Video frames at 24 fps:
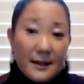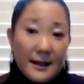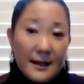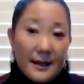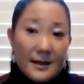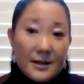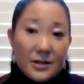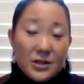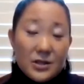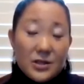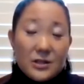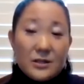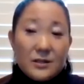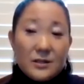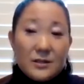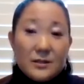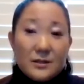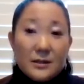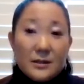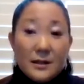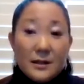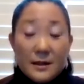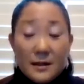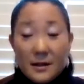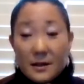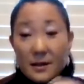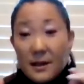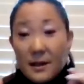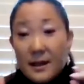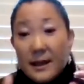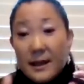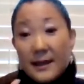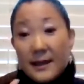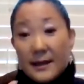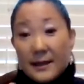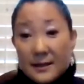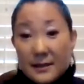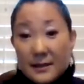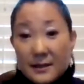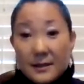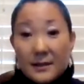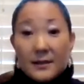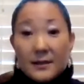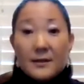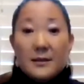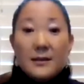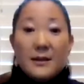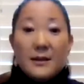that action,
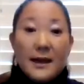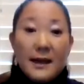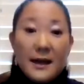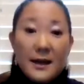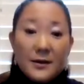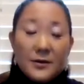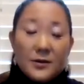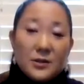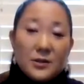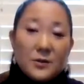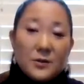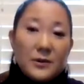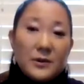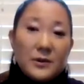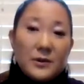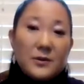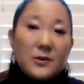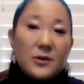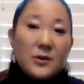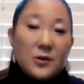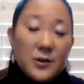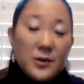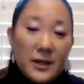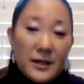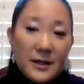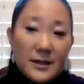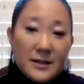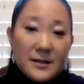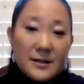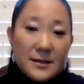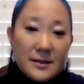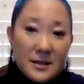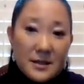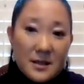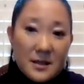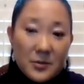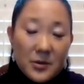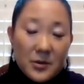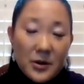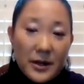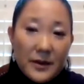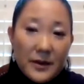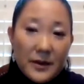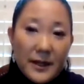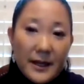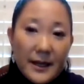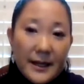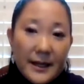and how do we create a system
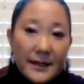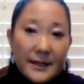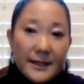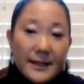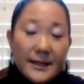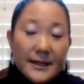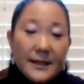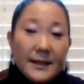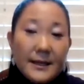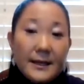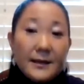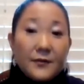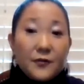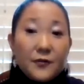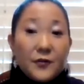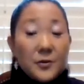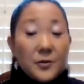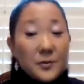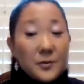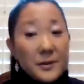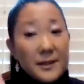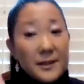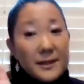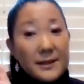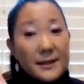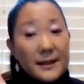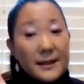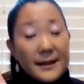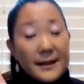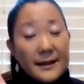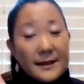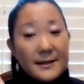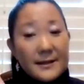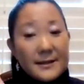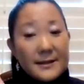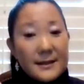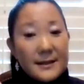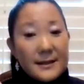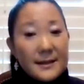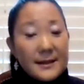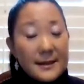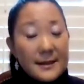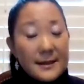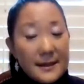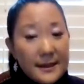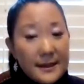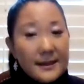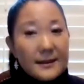around that? And for me, that is,
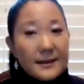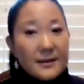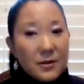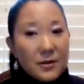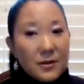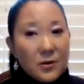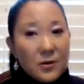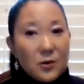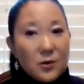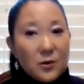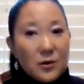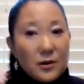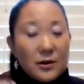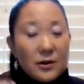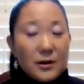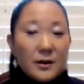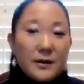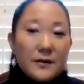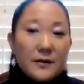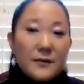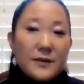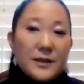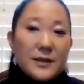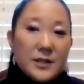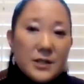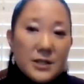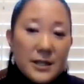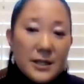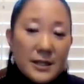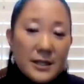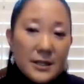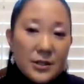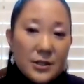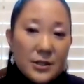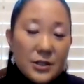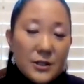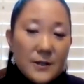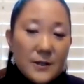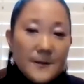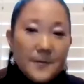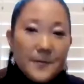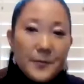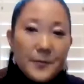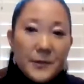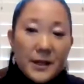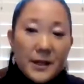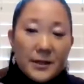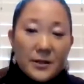I think, the core of the change.
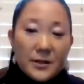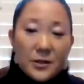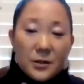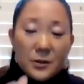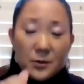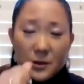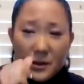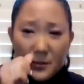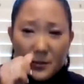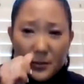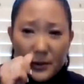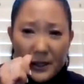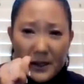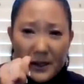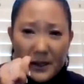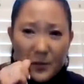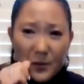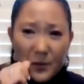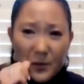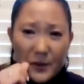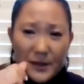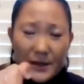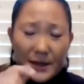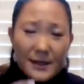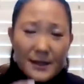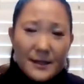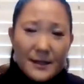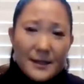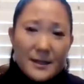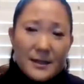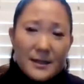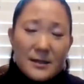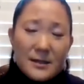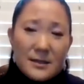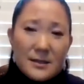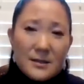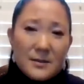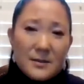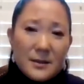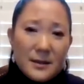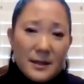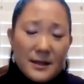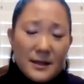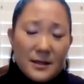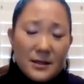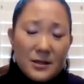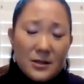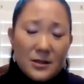I do want to bring up one thing
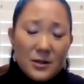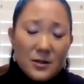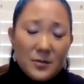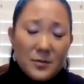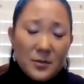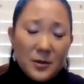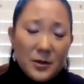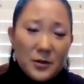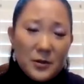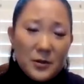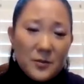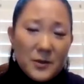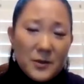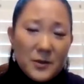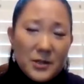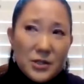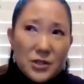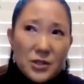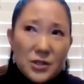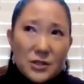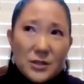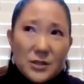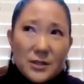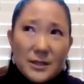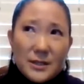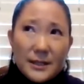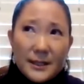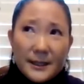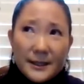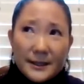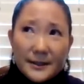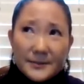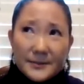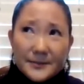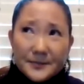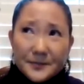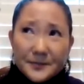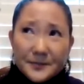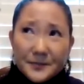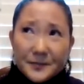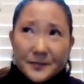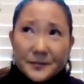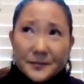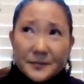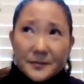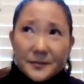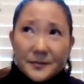that you had both mentioned, and